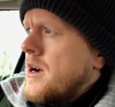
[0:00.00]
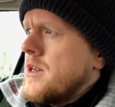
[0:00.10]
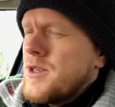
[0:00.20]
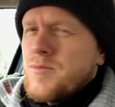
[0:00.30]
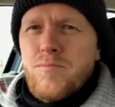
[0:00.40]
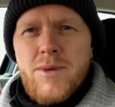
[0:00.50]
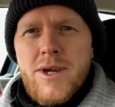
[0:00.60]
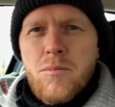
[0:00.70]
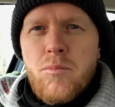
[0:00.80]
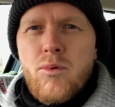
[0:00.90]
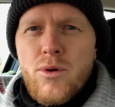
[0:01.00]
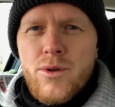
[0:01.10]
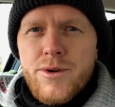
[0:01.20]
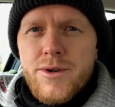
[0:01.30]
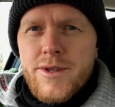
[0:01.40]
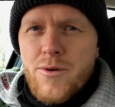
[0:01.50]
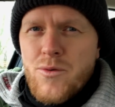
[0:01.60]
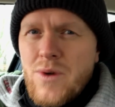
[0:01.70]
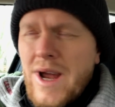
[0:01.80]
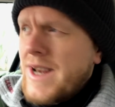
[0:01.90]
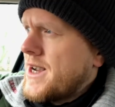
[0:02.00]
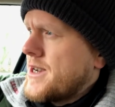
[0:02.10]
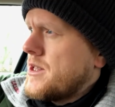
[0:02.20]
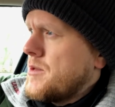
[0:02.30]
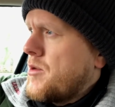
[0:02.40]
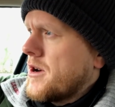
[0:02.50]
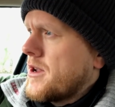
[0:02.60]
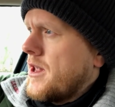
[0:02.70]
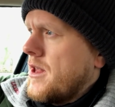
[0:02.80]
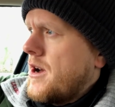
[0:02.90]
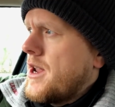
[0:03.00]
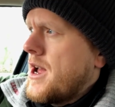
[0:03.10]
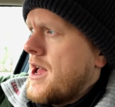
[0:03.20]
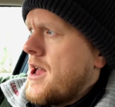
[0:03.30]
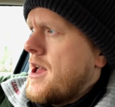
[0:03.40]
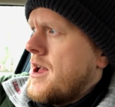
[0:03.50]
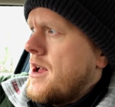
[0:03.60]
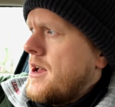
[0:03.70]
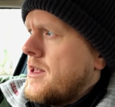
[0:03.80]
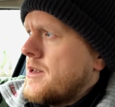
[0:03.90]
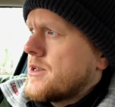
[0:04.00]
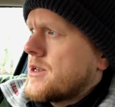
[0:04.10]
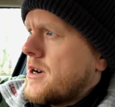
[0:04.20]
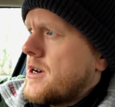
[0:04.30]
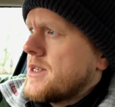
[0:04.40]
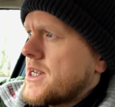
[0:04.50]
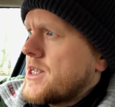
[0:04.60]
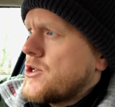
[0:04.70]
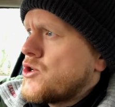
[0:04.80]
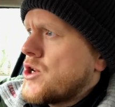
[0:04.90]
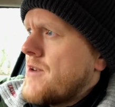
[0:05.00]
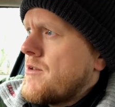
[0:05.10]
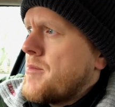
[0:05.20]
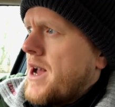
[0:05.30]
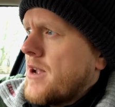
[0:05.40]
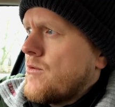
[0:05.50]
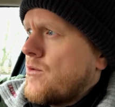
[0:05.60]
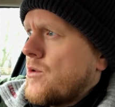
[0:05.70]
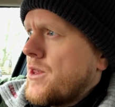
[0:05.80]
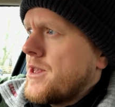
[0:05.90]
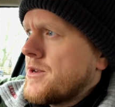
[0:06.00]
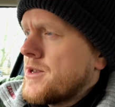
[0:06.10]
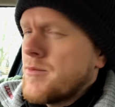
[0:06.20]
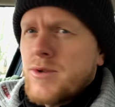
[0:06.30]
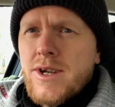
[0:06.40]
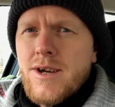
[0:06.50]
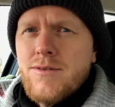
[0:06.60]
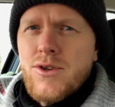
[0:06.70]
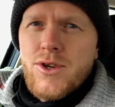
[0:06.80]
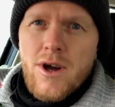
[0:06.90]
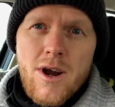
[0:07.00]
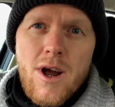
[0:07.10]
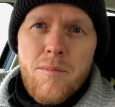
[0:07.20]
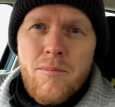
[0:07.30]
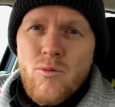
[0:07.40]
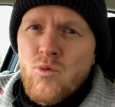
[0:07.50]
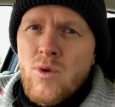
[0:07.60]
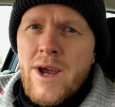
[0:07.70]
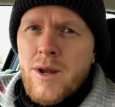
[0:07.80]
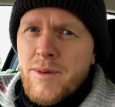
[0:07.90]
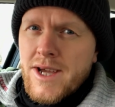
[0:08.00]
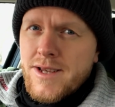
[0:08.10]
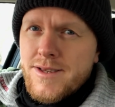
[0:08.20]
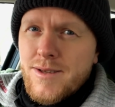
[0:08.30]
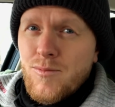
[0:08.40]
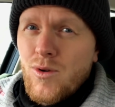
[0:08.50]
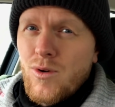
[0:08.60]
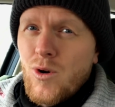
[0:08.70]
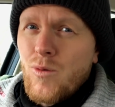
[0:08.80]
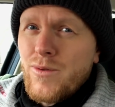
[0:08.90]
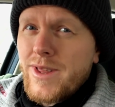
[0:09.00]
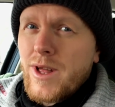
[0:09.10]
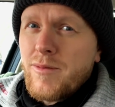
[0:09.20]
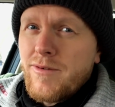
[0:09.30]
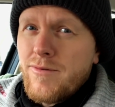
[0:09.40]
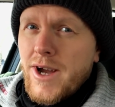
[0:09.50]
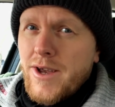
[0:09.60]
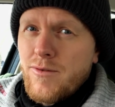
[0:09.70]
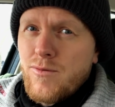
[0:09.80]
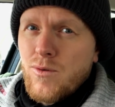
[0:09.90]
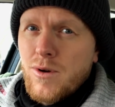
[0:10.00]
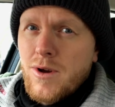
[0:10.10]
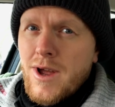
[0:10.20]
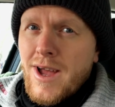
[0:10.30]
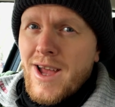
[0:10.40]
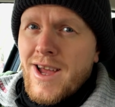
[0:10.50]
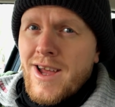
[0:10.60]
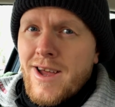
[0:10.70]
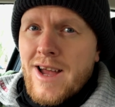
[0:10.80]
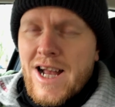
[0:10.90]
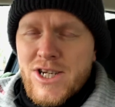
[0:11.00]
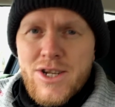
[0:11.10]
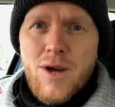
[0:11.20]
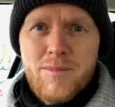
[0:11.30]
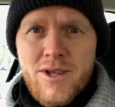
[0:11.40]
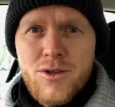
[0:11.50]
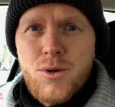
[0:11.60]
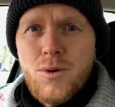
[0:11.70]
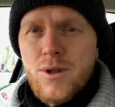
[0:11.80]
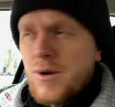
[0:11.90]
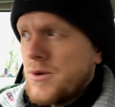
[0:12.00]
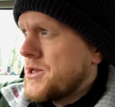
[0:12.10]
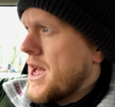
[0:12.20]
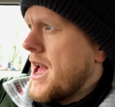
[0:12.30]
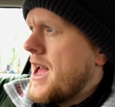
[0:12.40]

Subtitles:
on these big boulders that are right next to the parking lot. Now this car is actually driving back and forth here, so I'm going to have to tuck up right up against them. Hopefully that'll be fine for actually not being too close.